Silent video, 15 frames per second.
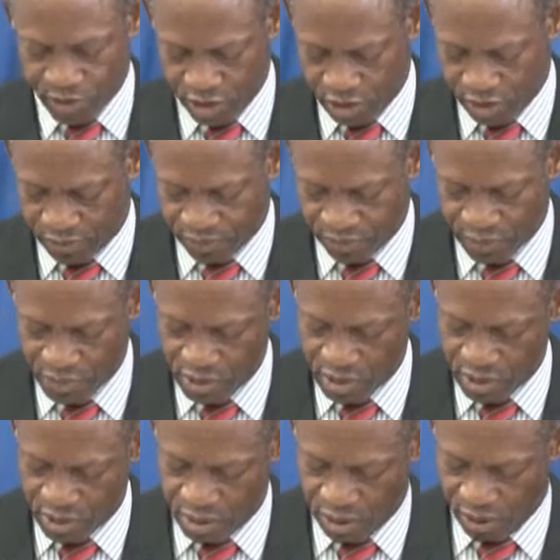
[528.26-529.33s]
term
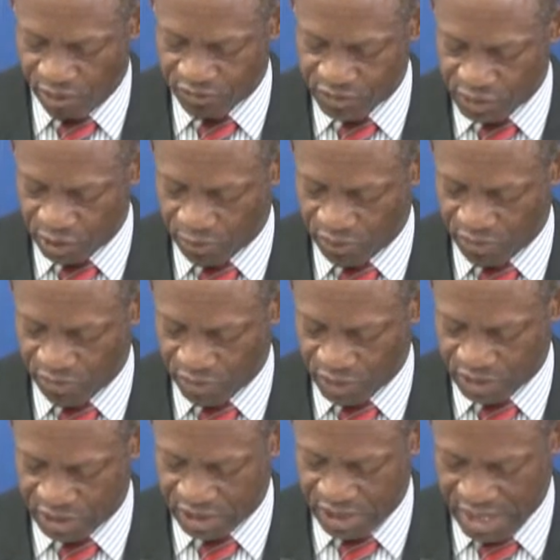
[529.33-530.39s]
of some 30